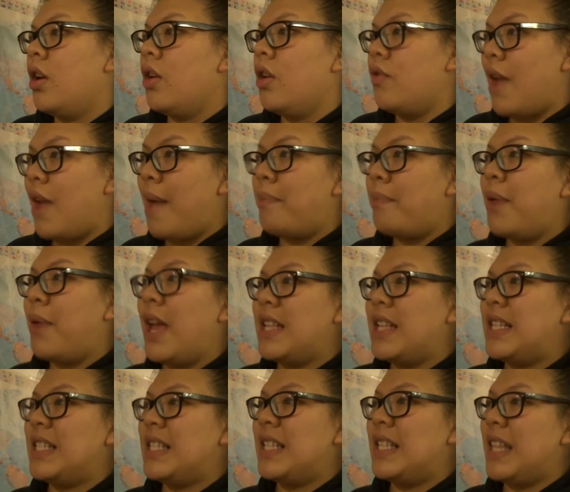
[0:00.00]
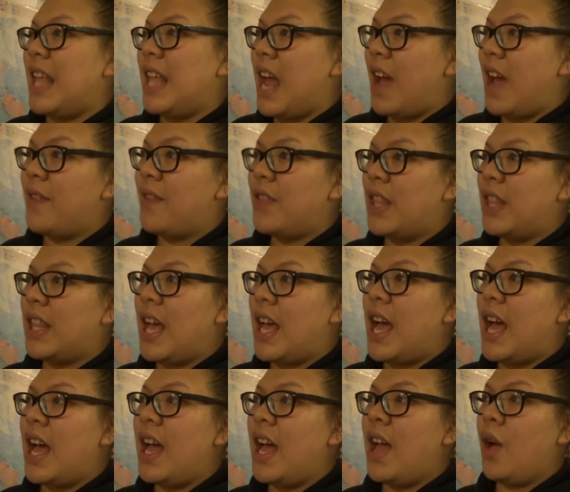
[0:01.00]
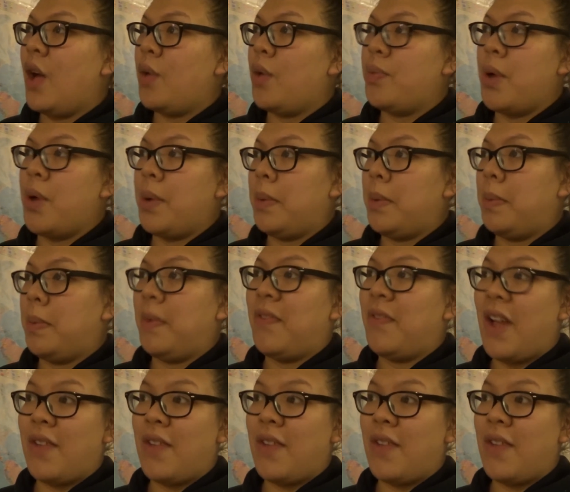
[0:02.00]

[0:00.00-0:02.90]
wrap presents, and then after that it'll probably be 5